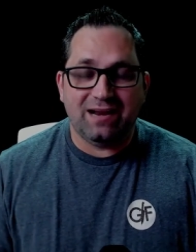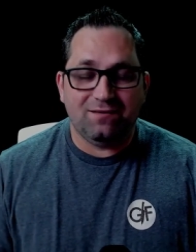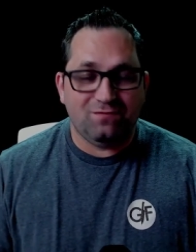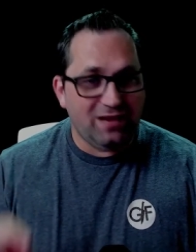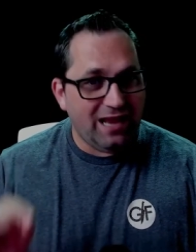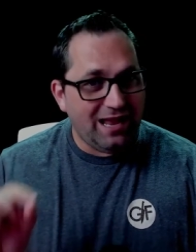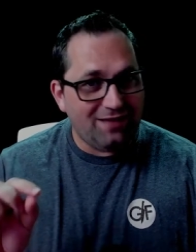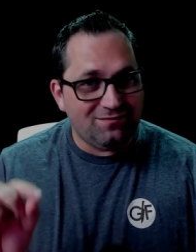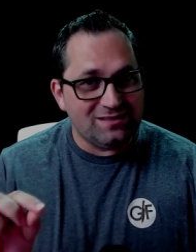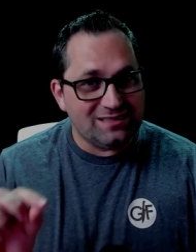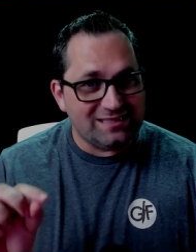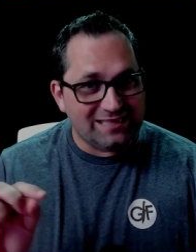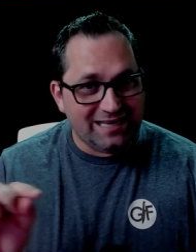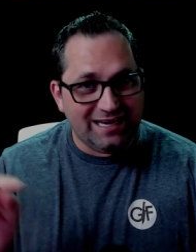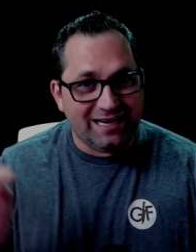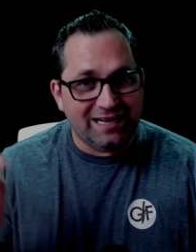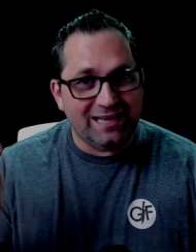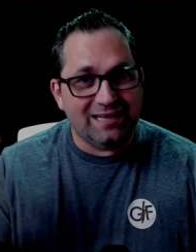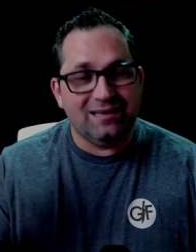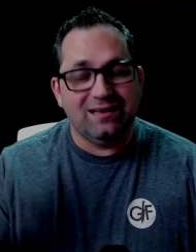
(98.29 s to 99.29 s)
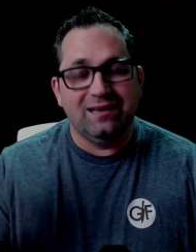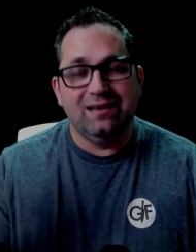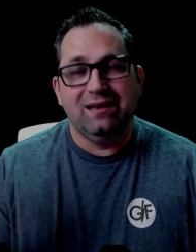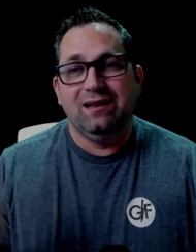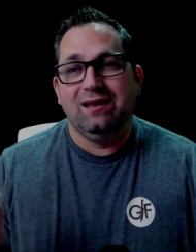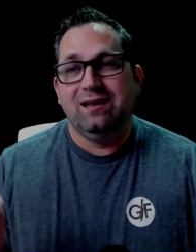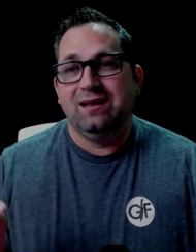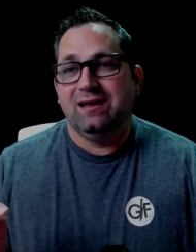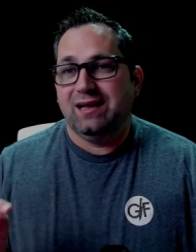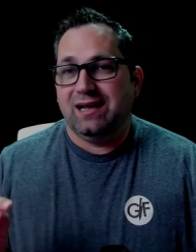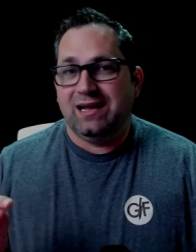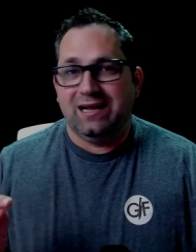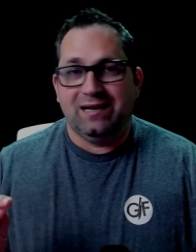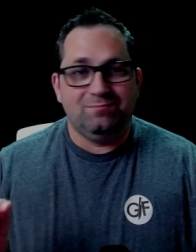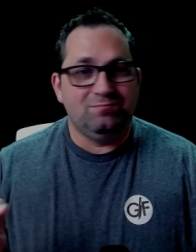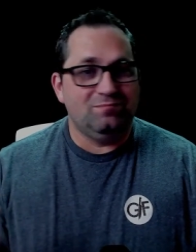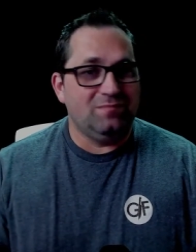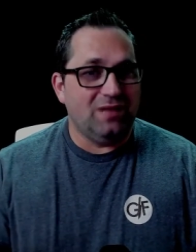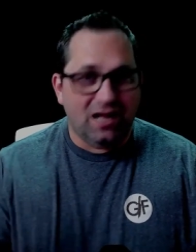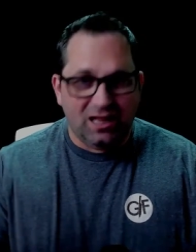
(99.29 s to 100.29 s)
If you haven't seen it,
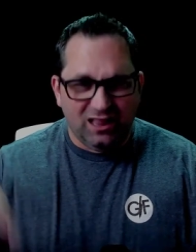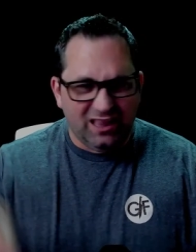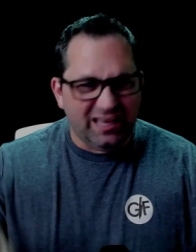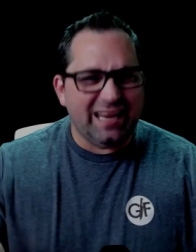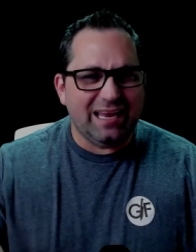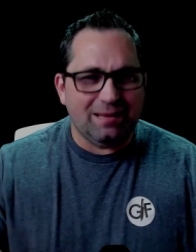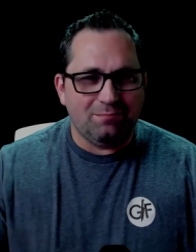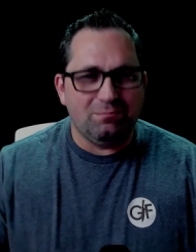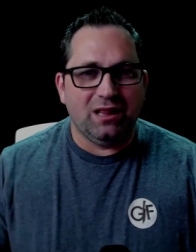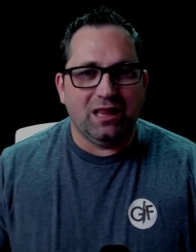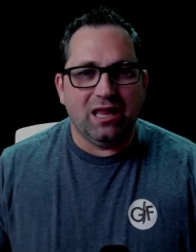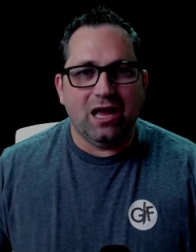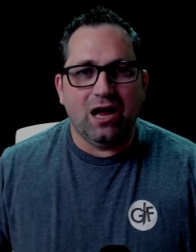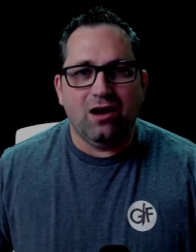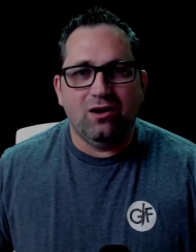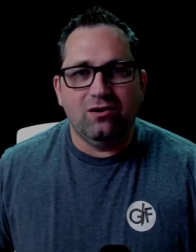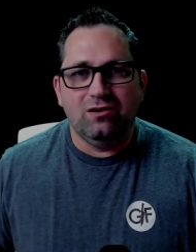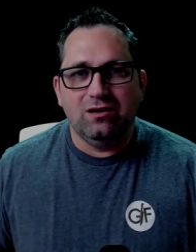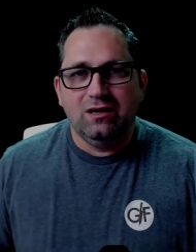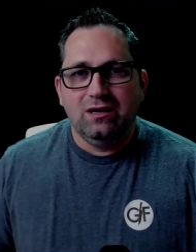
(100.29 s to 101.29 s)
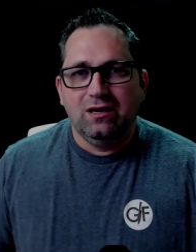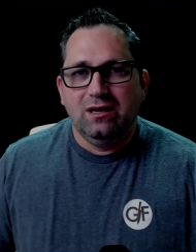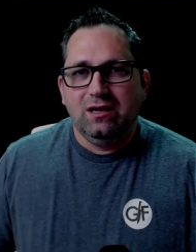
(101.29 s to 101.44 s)
I'll link it below.